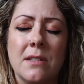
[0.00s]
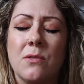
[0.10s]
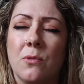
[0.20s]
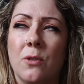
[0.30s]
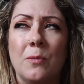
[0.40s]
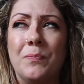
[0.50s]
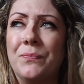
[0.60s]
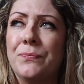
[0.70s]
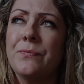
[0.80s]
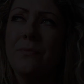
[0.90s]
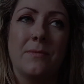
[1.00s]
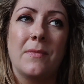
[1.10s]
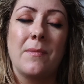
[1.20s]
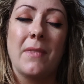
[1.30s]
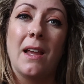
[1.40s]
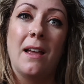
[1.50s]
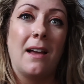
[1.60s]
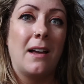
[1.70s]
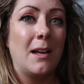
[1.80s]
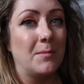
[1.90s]
store.
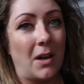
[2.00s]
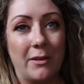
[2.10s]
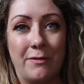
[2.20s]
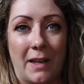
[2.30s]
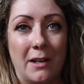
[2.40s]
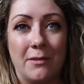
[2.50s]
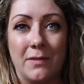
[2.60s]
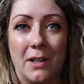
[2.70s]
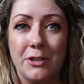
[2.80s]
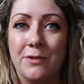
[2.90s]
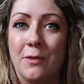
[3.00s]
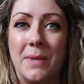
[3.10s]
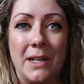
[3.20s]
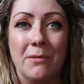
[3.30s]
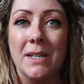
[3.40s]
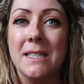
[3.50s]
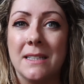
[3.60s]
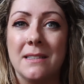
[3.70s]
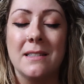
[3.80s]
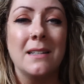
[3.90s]
I'm not a fan of Lush for many
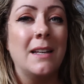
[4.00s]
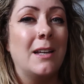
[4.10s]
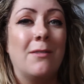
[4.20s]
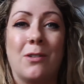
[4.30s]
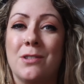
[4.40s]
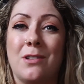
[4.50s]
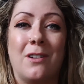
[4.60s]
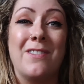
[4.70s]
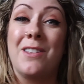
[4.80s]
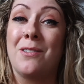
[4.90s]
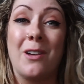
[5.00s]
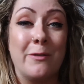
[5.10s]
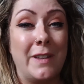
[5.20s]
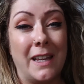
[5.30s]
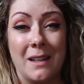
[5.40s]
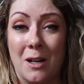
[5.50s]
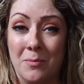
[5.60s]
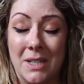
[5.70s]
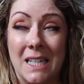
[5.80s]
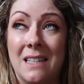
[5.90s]
reasons. First off, they're not a vegan
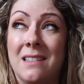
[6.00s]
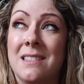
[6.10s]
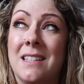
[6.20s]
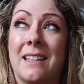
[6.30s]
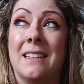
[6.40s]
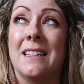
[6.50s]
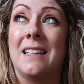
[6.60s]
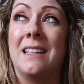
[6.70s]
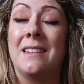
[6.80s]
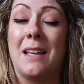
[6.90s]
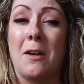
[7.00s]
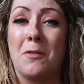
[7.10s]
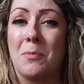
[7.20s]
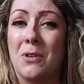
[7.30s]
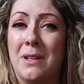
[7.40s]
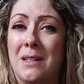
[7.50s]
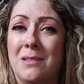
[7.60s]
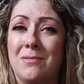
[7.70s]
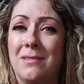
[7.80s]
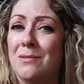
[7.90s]
company. Secondly, they have a
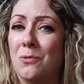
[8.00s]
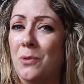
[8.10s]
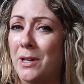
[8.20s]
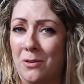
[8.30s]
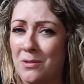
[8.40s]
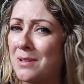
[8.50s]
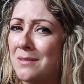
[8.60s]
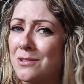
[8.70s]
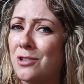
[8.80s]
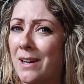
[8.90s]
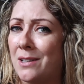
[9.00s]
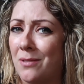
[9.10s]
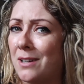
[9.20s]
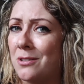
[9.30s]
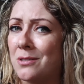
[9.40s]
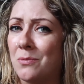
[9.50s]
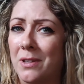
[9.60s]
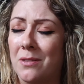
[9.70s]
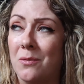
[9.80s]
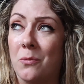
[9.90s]
pretty weird track record
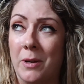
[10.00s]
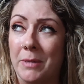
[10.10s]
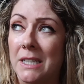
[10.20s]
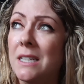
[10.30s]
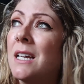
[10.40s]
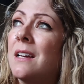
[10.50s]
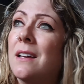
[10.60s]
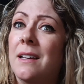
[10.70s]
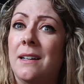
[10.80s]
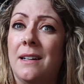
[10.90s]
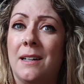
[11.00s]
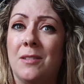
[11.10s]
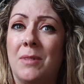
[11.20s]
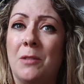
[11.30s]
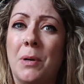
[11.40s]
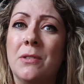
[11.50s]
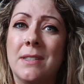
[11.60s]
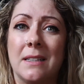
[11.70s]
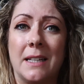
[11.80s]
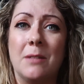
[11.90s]
with women. I'll
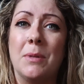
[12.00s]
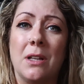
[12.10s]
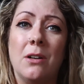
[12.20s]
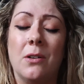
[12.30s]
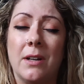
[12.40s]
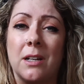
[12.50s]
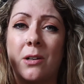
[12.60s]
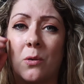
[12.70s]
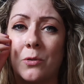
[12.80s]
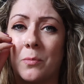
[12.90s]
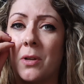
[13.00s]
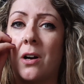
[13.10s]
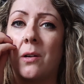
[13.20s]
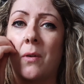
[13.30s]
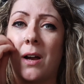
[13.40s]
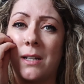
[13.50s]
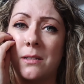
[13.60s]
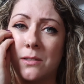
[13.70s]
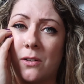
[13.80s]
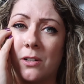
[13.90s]
post a link below in an older blog where
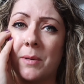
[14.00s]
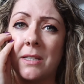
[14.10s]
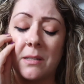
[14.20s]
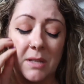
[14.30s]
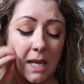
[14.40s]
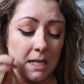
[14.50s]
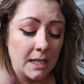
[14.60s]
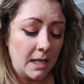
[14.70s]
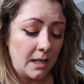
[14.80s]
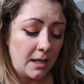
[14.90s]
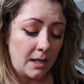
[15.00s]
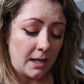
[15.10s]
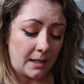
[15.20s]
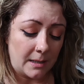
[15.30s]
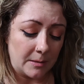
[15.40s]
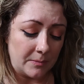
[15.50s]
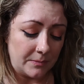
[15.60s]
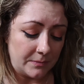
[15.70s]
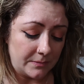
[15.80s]
I talk about some of that. And